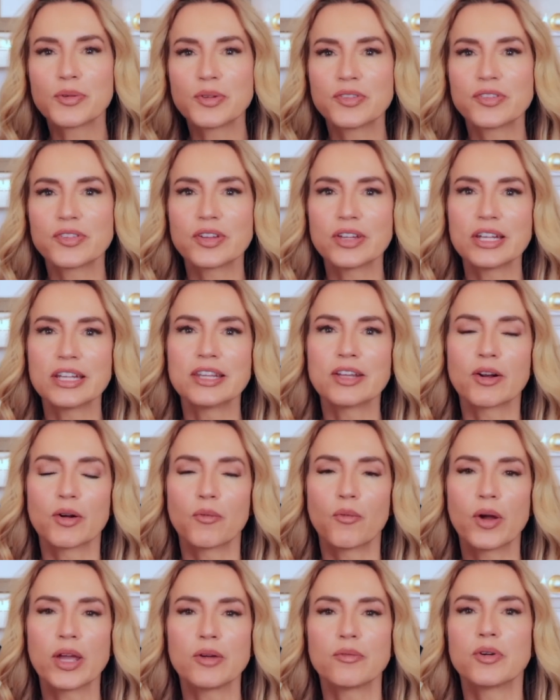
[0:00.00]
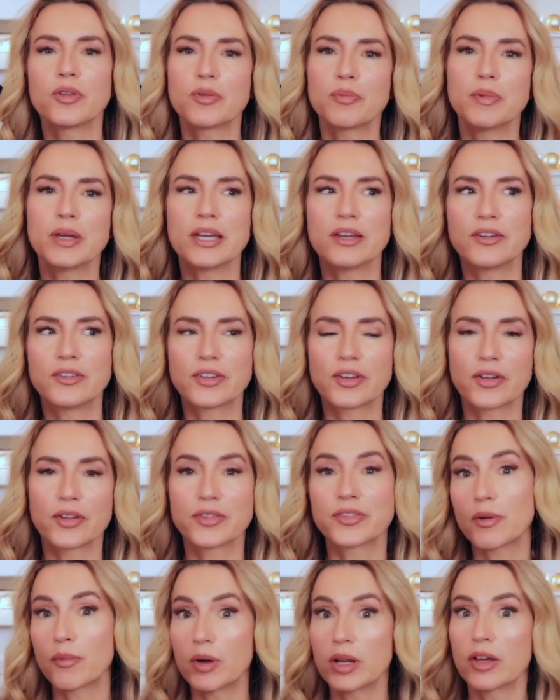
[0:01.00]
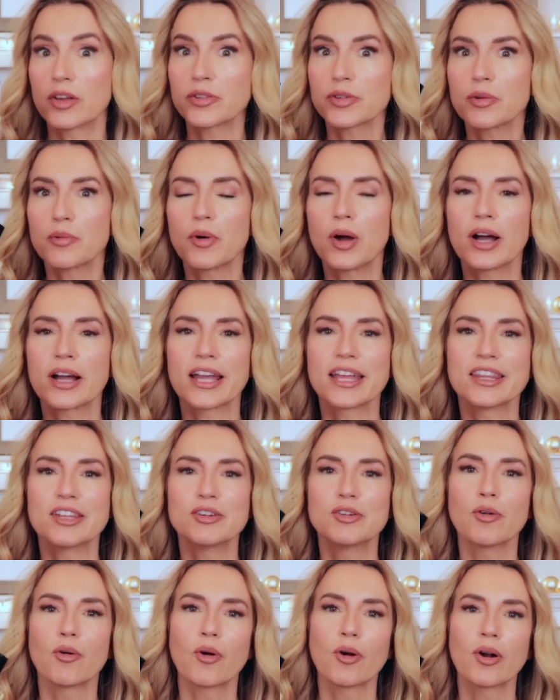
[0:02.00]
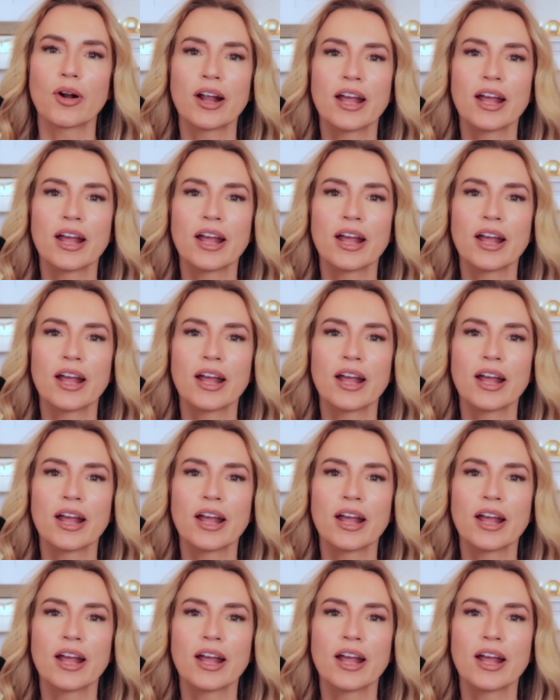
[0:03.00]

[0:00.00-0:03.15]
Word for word: would sit in there and wait with me till someone else would walk in the door.